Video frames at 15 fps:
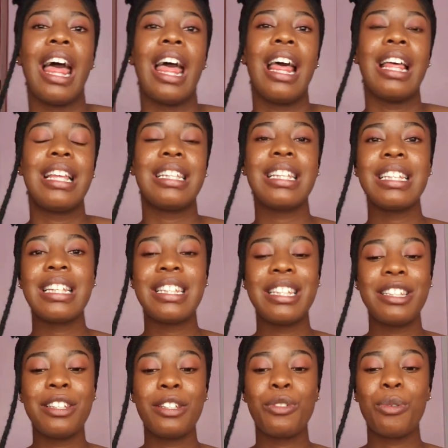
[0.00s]
Sasa sisi
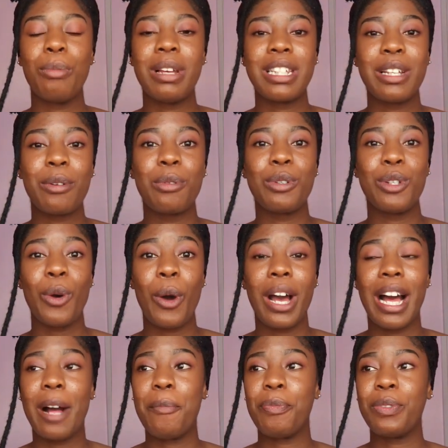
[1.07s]
tumeanza
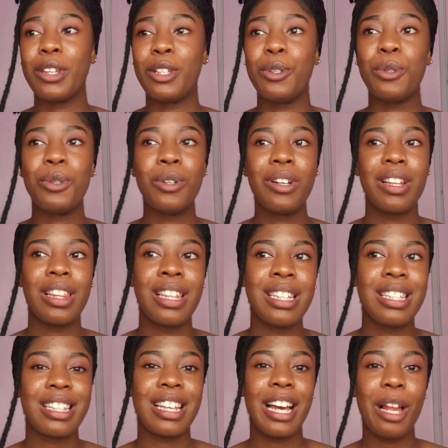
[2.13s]
kutoka juu, this
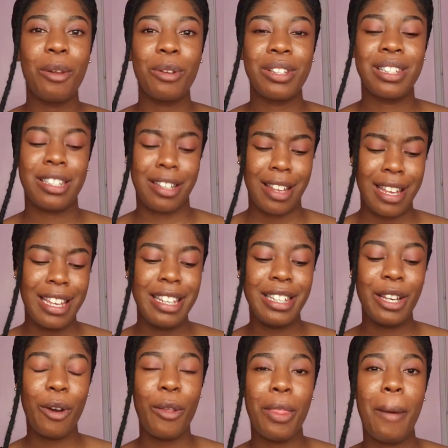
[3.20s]
girl was hitting
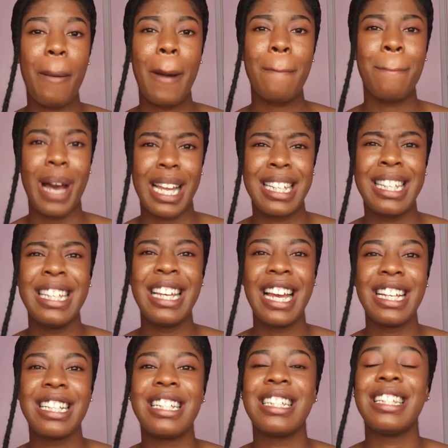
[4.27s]
on the mabati and
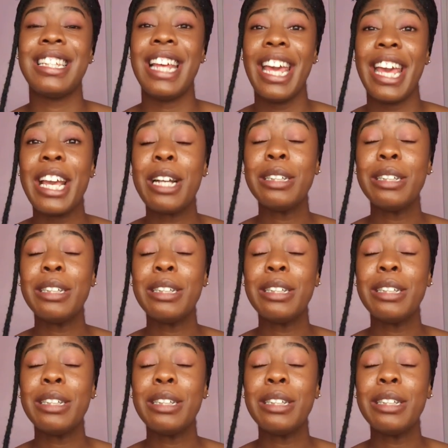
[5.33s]
she's saying,